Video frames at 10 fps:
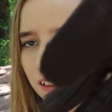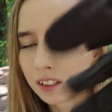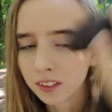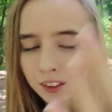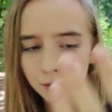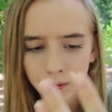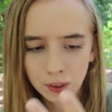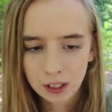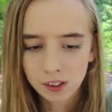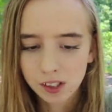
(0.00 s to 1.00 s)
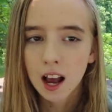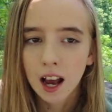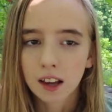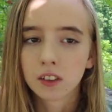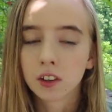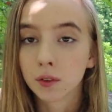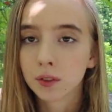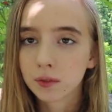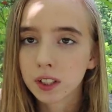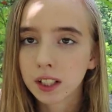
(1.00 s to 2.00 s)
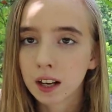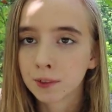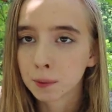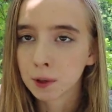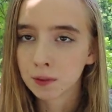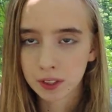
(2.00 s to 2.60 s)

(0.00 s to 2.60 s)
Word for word: on the fingers. I don't know, they're really comfortable.